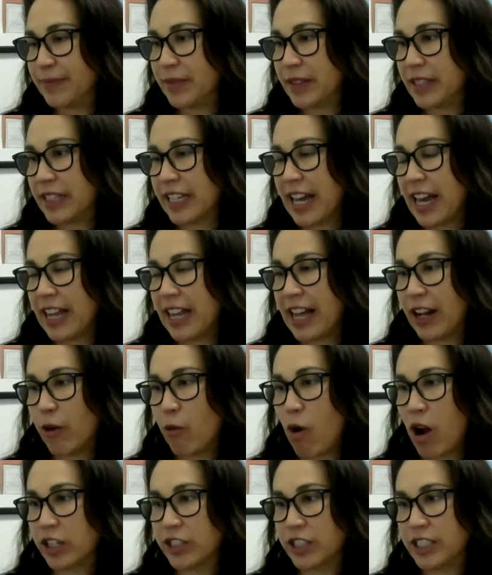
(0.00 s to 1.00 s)
the gal out of
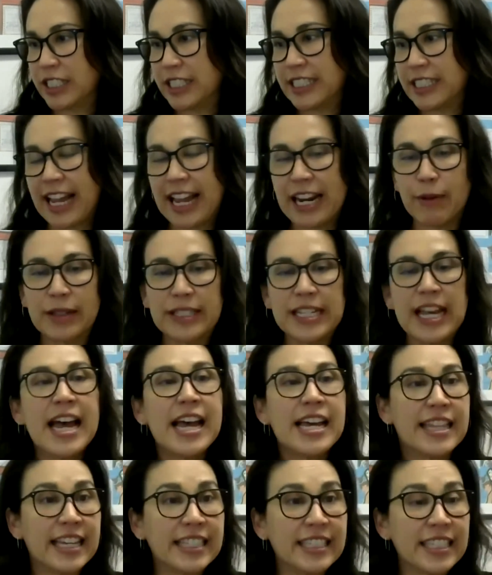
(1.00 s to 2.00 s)
Washington State. Anyways,
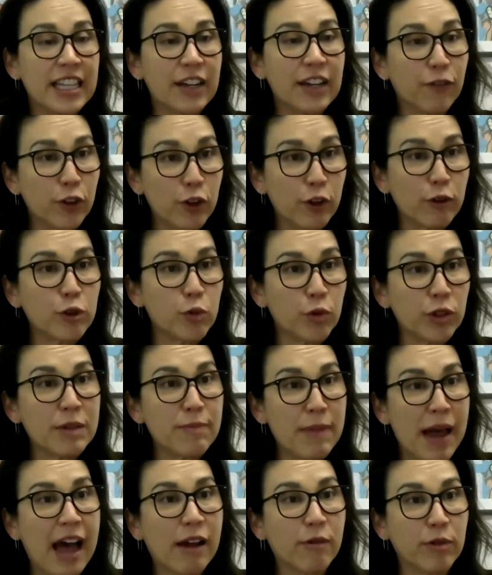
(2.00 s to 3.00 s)
they said that for those really
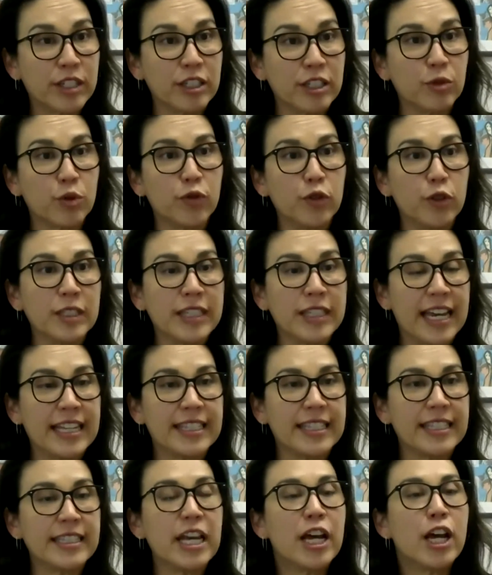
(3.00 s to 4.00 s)
bad resist refuse
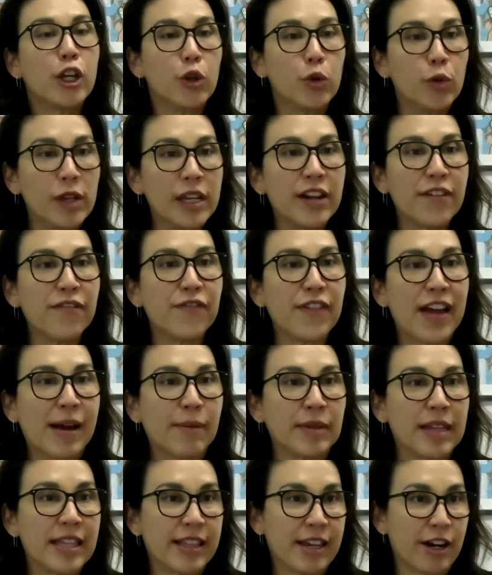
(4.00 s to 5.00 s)
cases, you need a
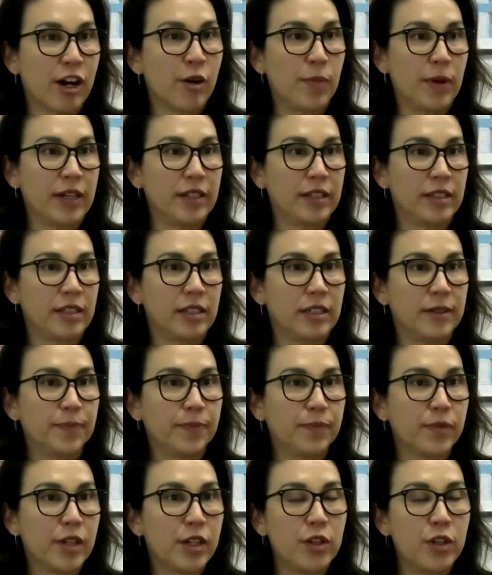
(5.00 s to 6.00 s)
family therapist.
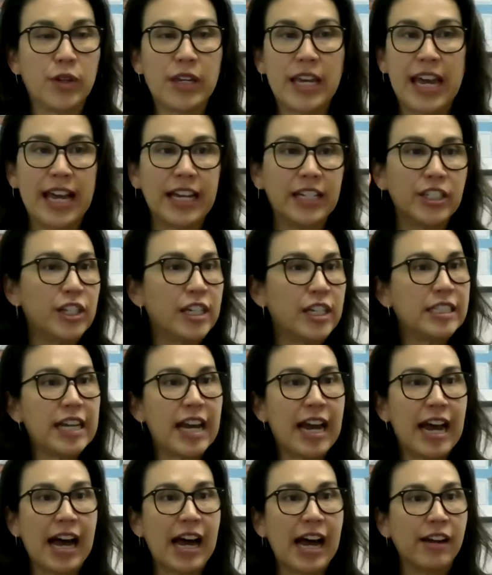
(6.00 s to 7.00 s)
You can't just
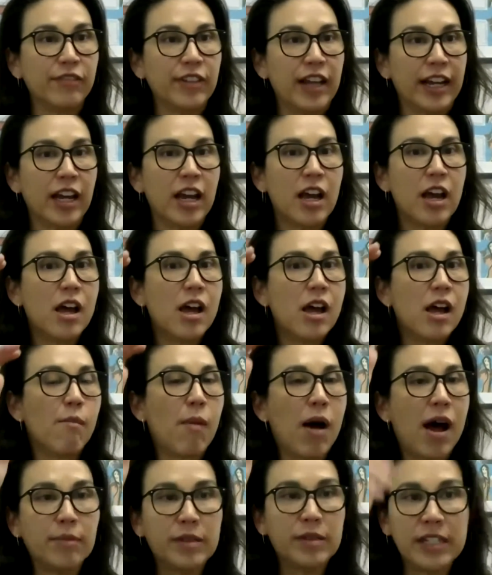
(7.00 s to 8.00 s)
have like
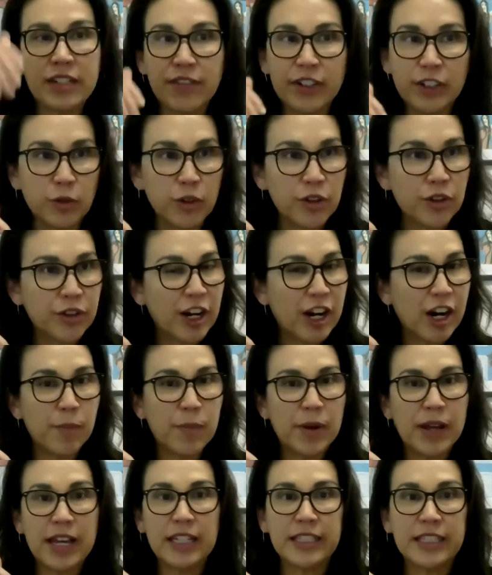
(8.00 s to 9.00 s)
mom's individual
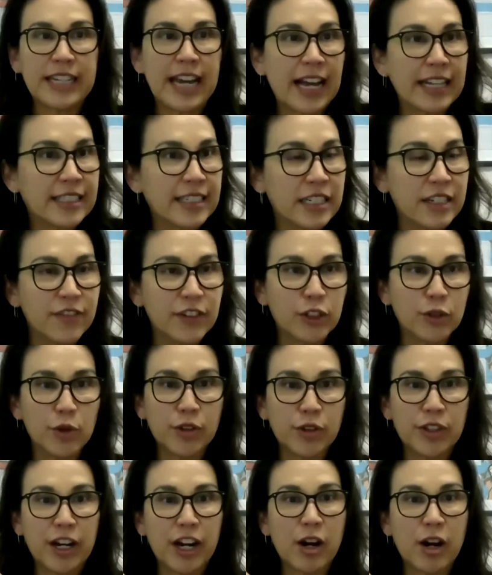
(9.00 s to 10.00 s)
therapist, dad's individual
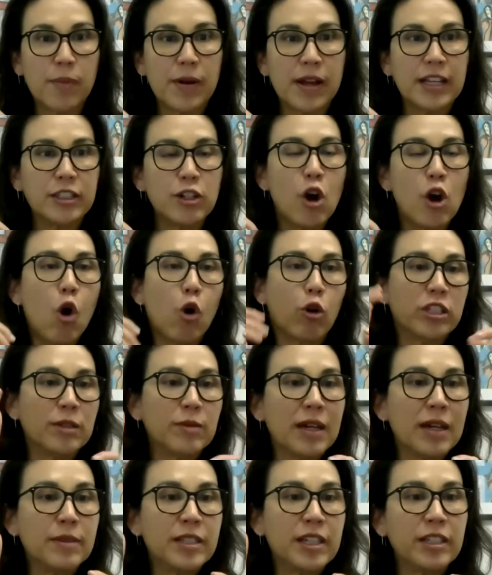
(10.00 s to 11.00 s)
therapist, or
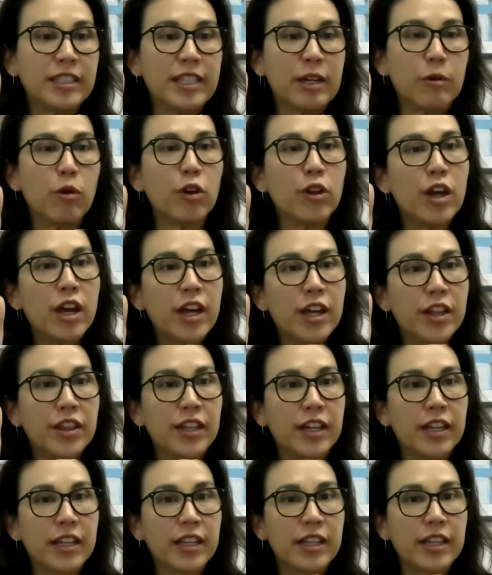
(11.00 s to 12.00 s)
sometimes they'll say, well,
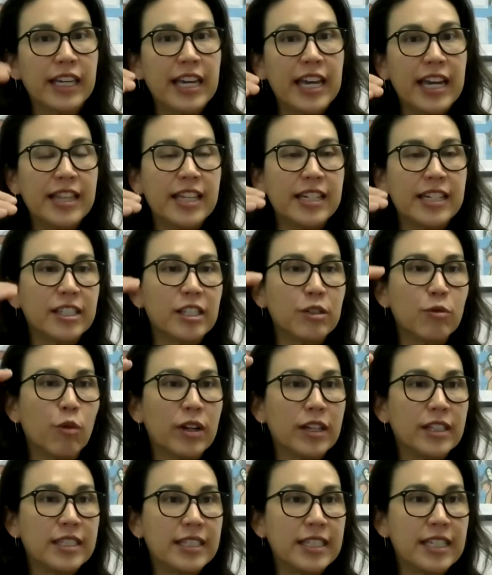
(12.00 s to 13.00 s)
the kid that doesn't
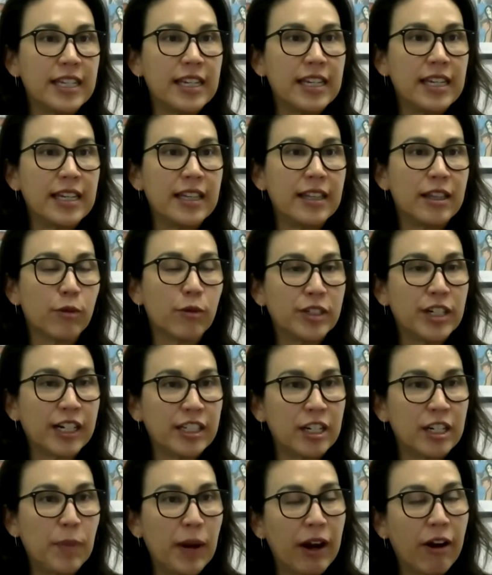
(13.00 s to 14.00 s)
want to see the
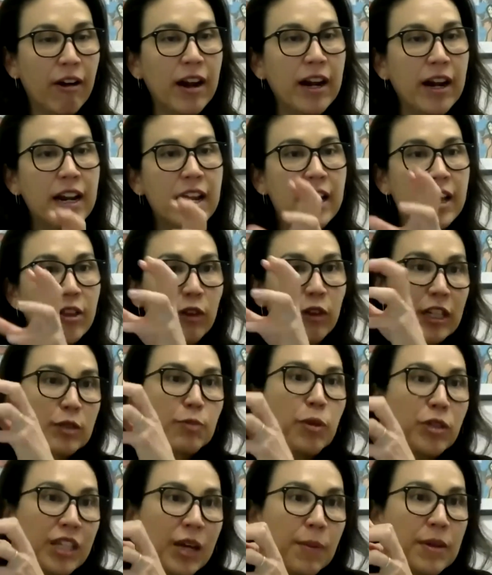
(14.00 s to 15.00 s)
rejected parent, let's
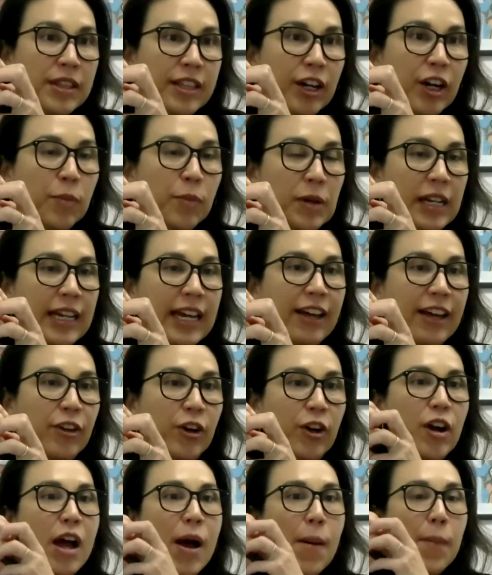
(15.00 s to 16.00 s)
put them in therapy
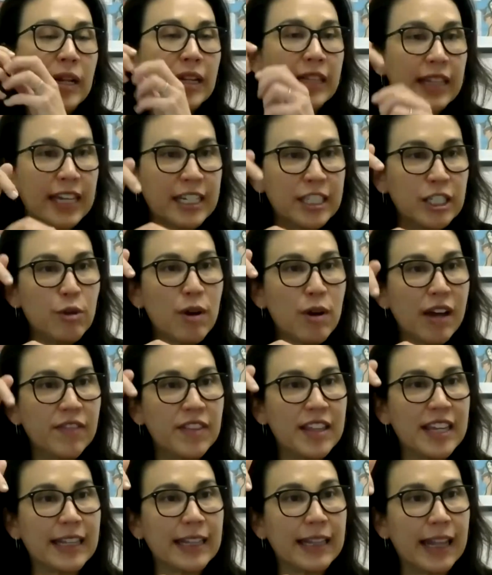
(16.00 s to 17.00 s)
together. But unless you have
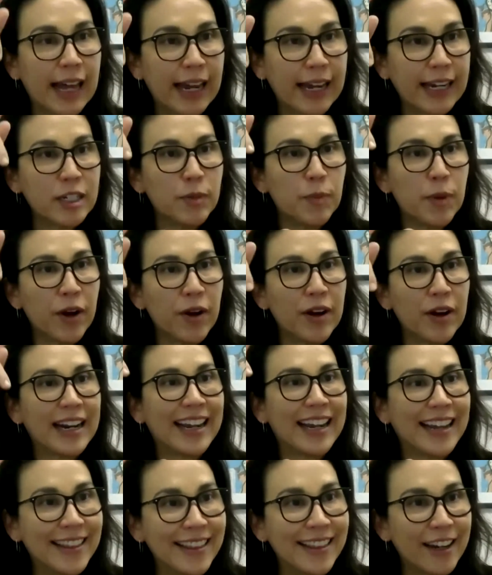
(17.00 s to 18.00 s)
the aligned parent
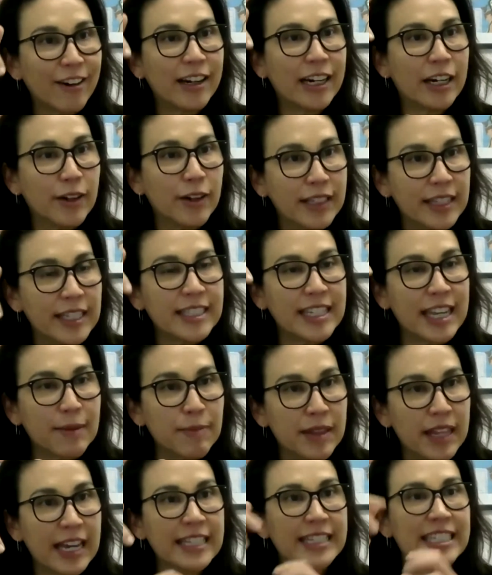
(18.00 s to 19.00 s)
in there hearing the same
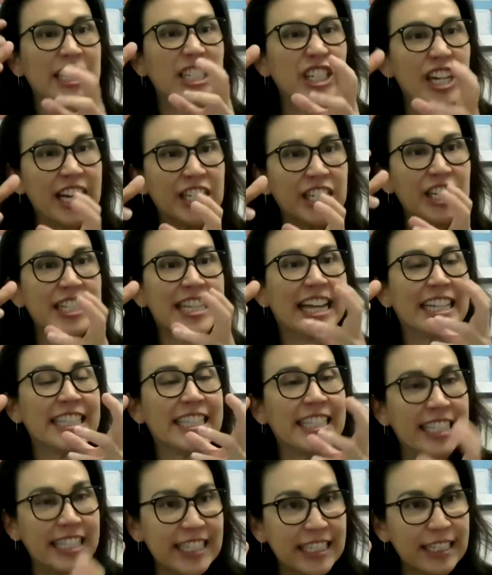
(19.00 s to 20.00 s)
things and changing that
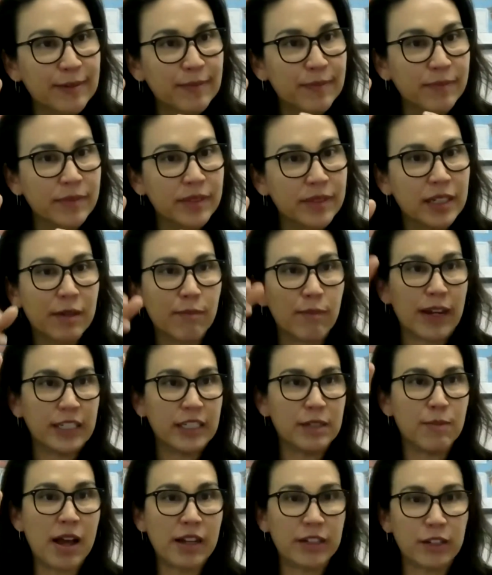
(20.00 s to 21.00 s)
system, like
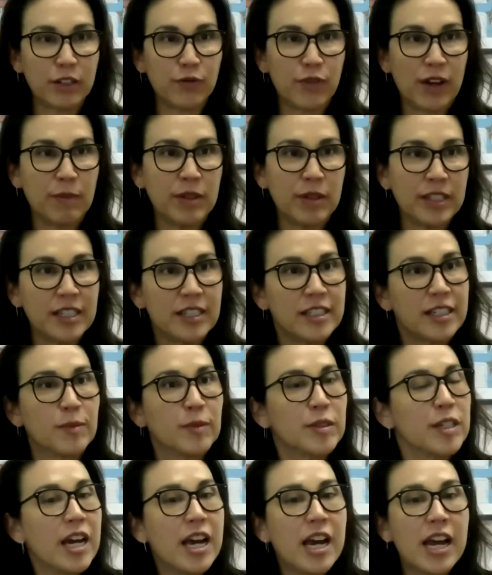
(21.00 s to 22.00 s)
D'Amato's family
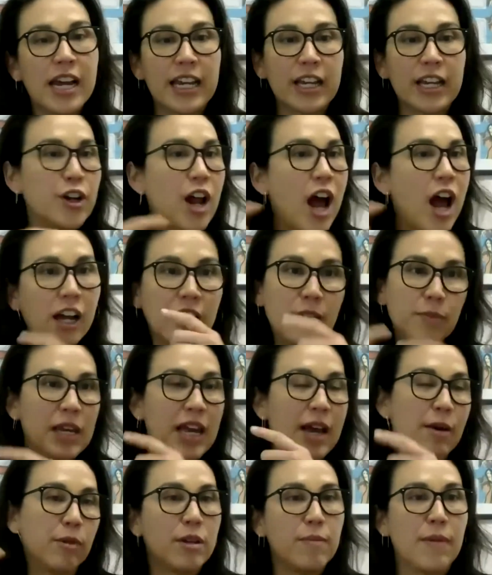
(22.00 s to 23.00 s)
systems, you're not going to be
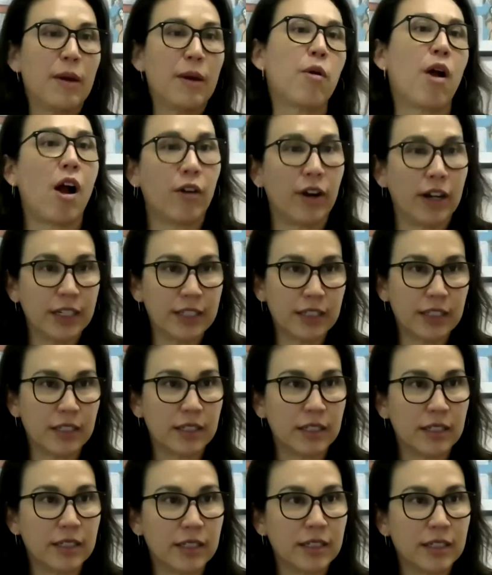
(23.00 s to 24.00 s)
able to make progress.
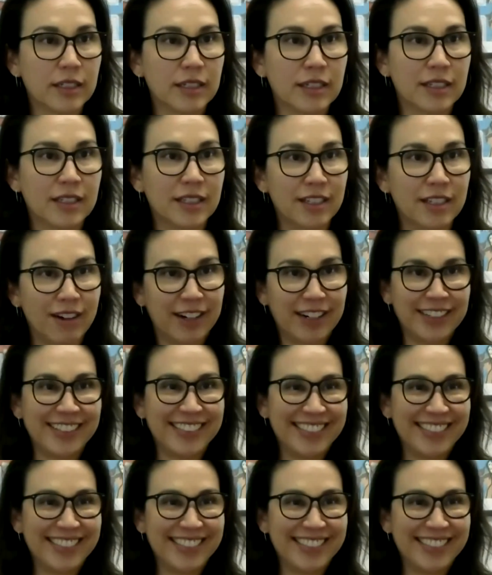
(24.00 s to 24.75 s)
Sorry.